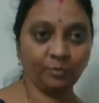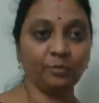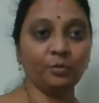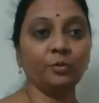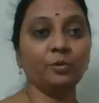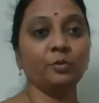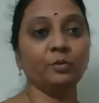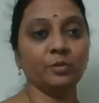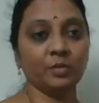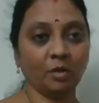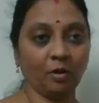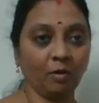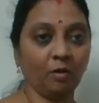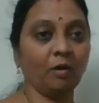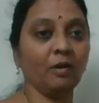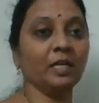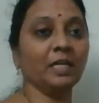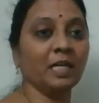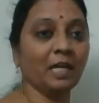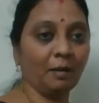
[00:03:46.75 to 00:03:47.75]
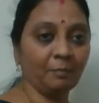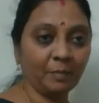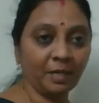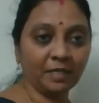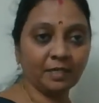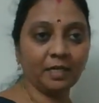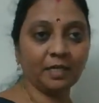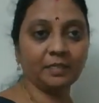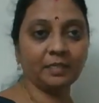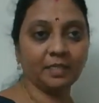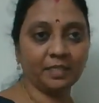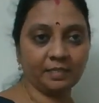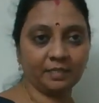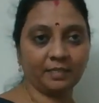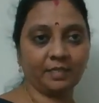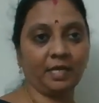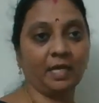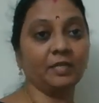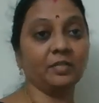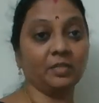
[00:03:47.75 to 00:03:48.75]
Those all come under this
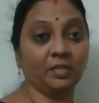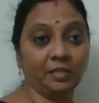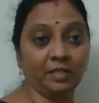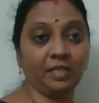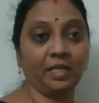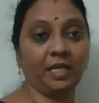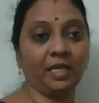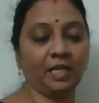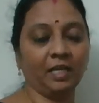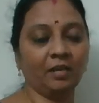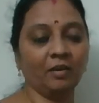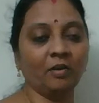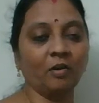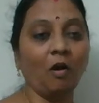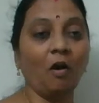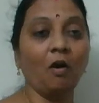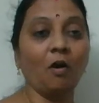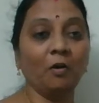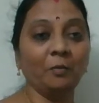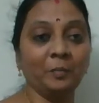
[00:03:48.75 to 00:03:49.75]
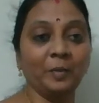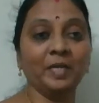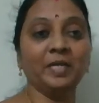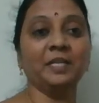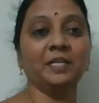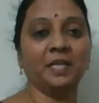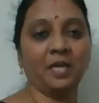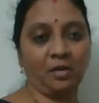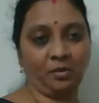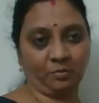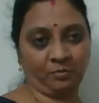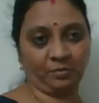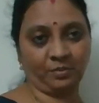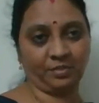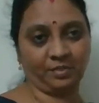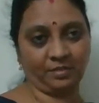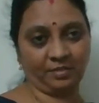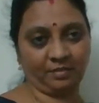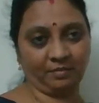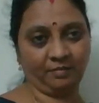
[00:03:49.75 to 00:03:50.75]
category, common
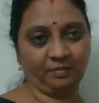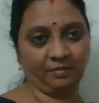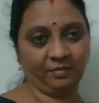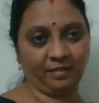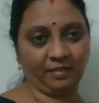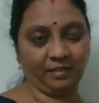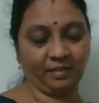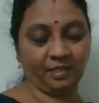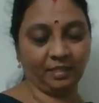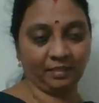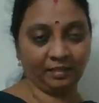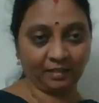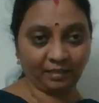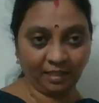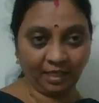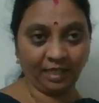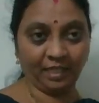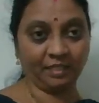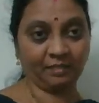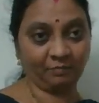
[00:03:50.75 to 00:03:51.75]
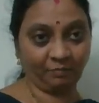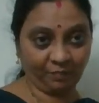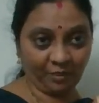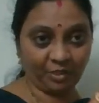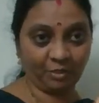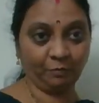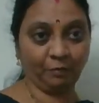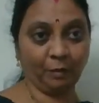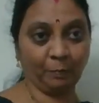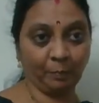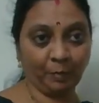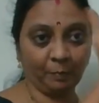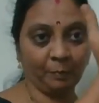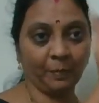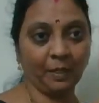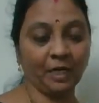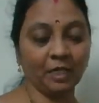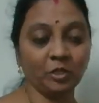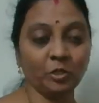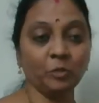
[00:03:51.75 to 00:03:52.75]
nouns. The things which we
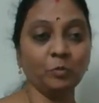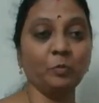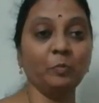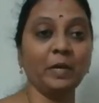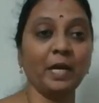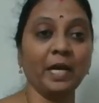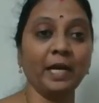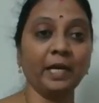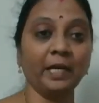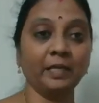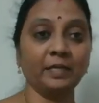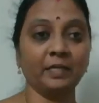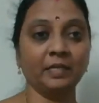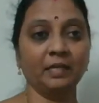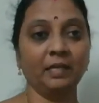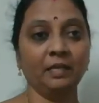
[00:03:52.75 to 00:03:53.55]
prepared: tube light,